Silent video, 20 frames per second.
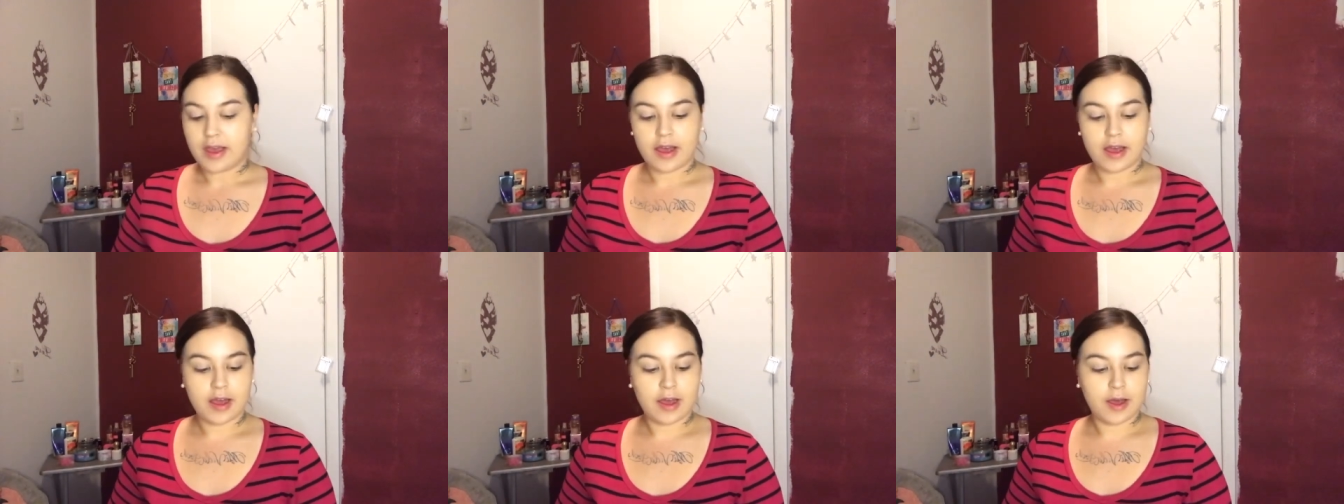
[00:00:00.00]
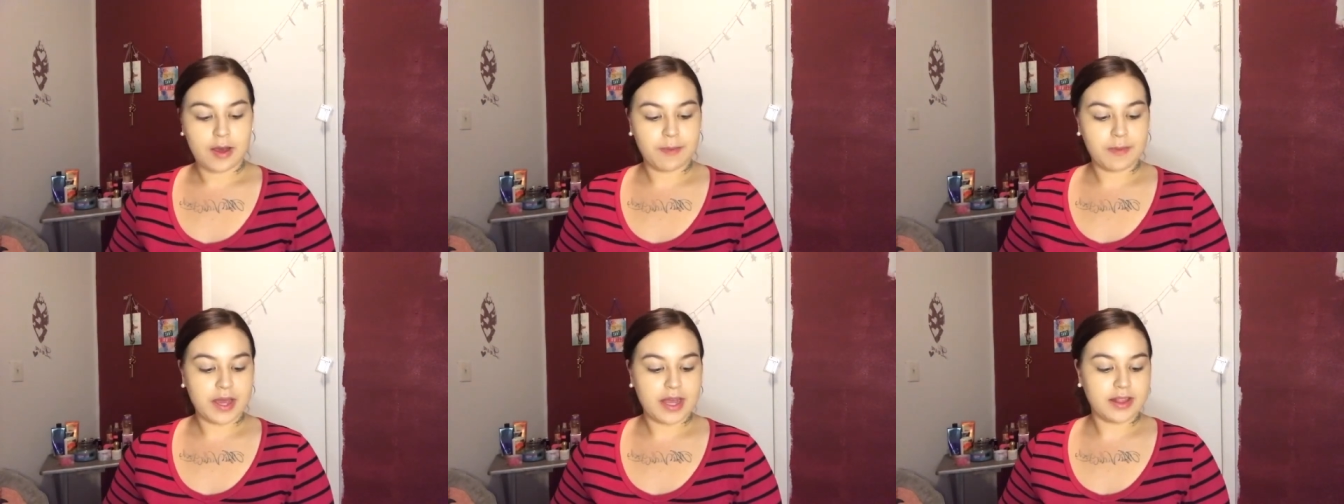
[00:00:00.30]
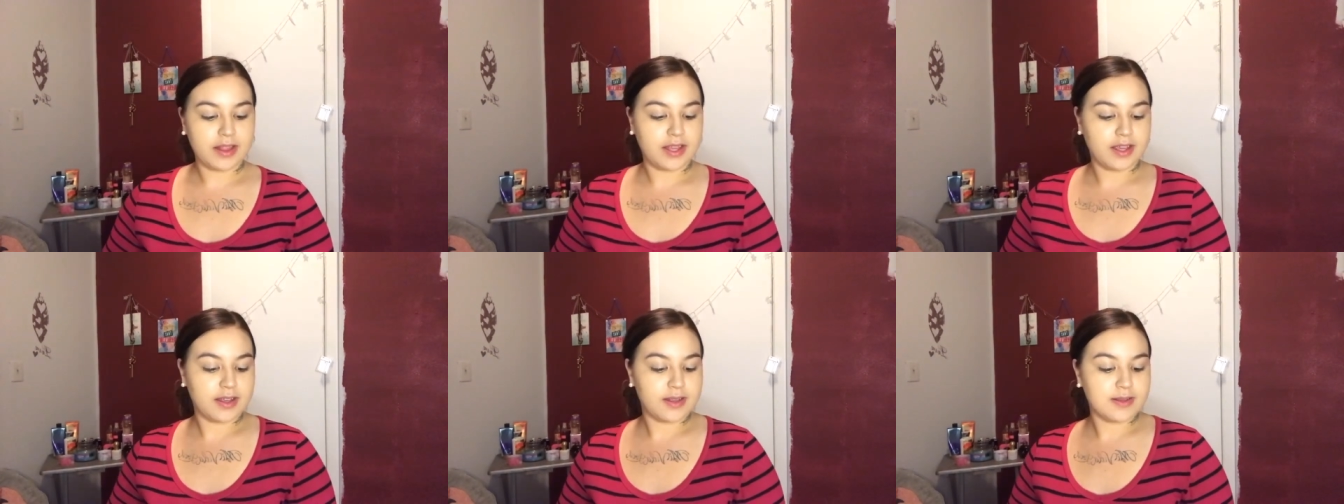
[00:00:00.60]

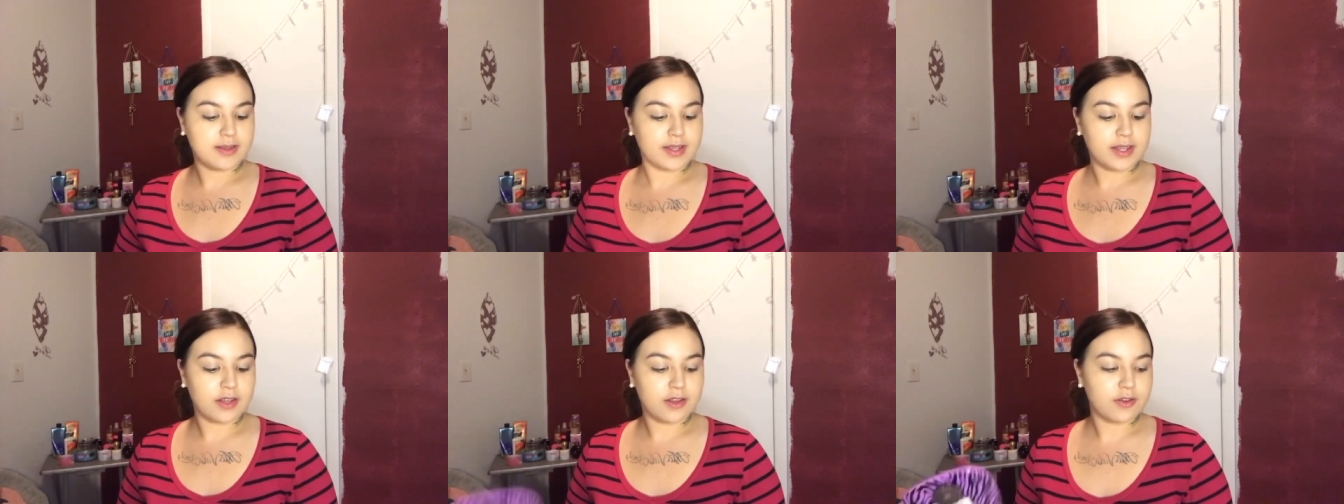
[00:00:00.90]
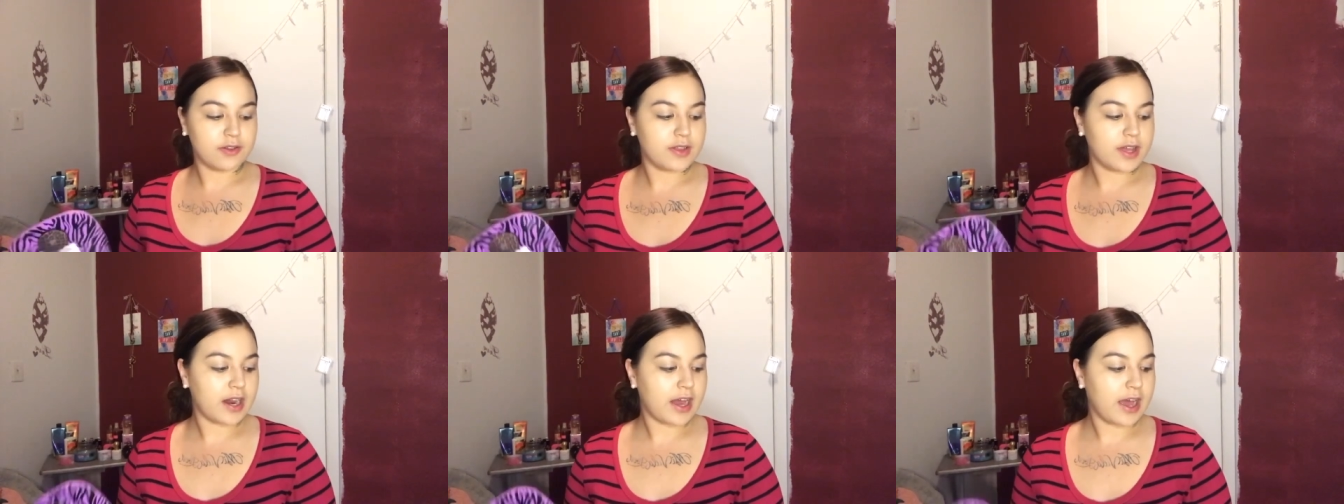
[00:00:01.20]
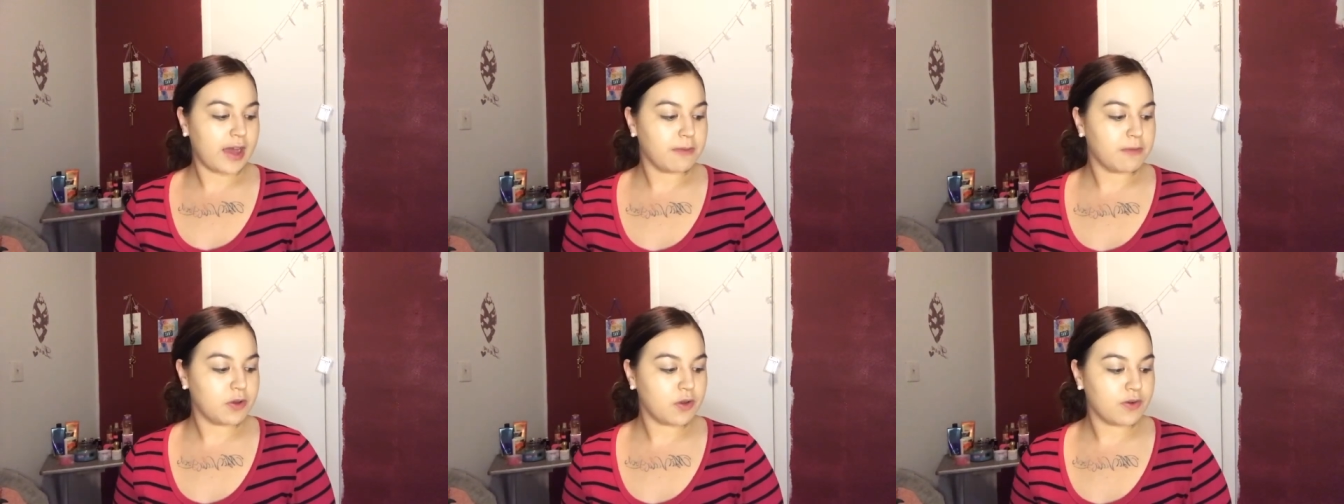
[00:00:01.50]
And the concealer that
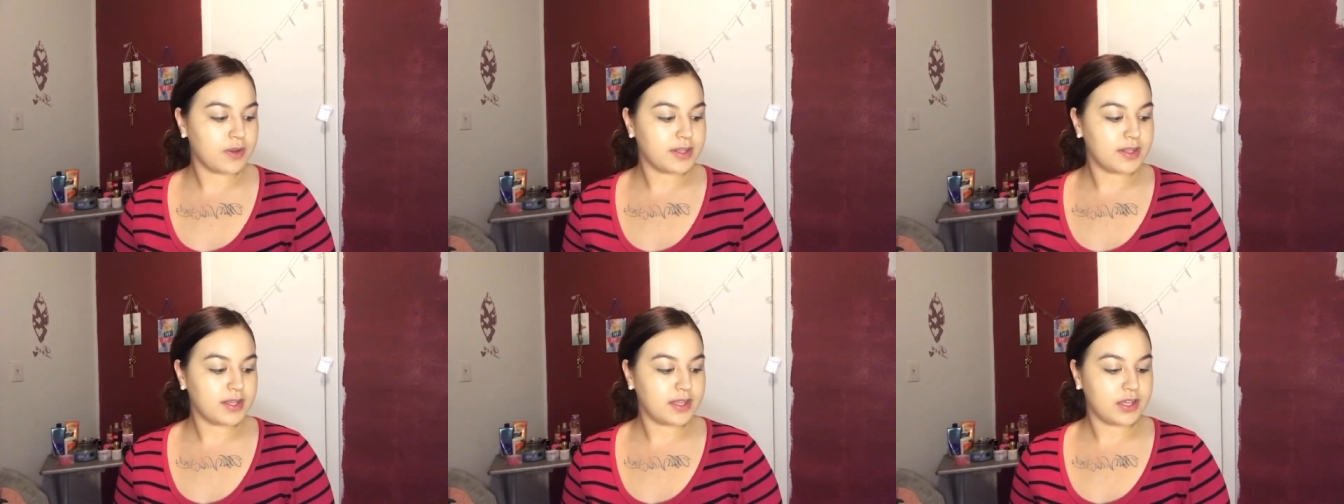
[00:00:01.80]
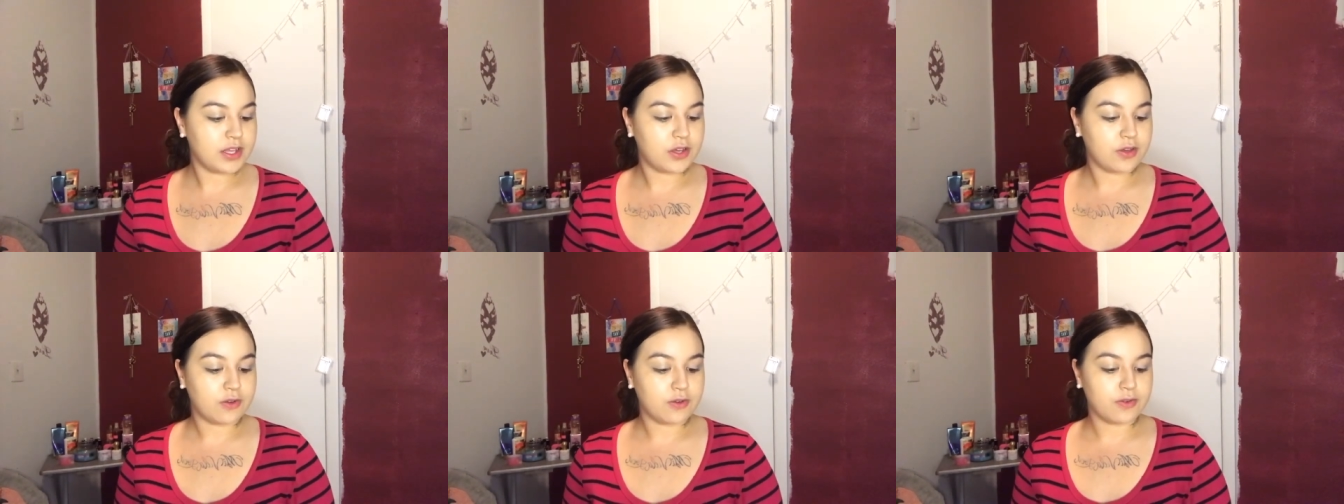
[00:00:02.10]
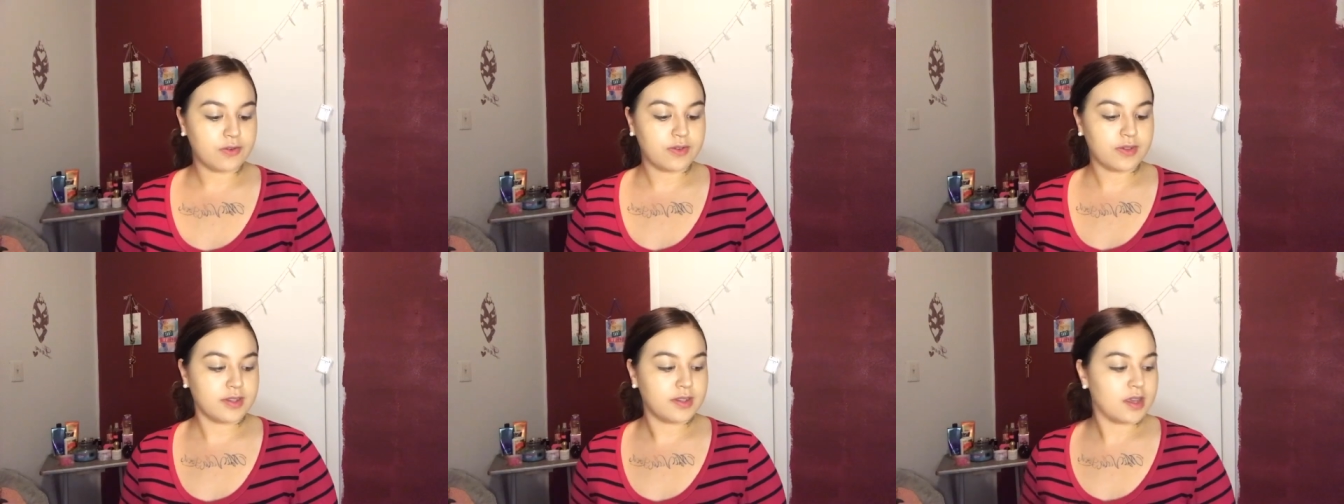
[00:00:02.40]
I'm going to
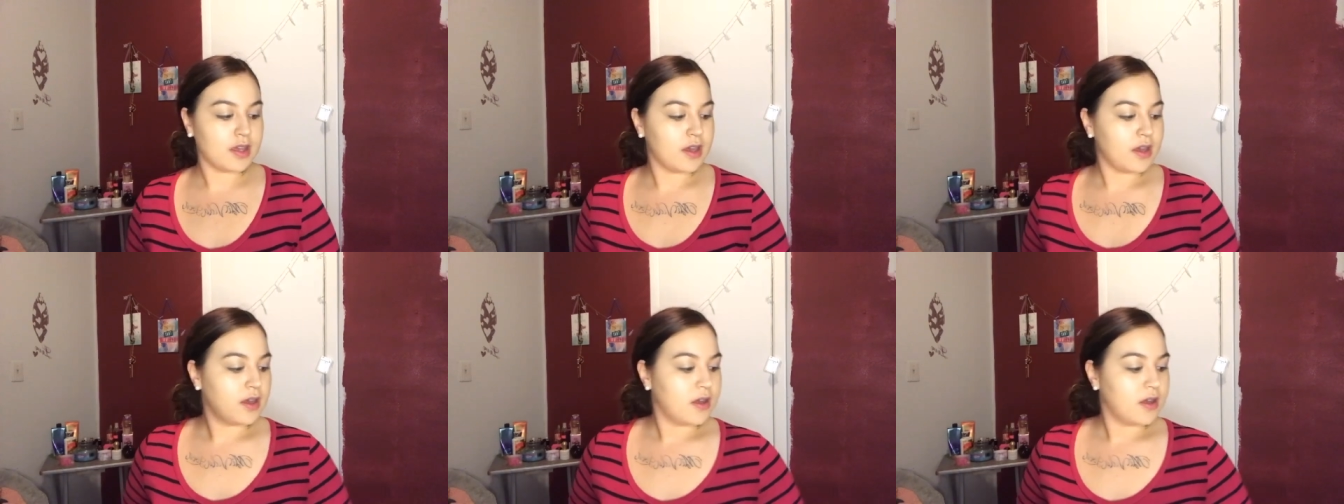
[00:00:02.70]
use,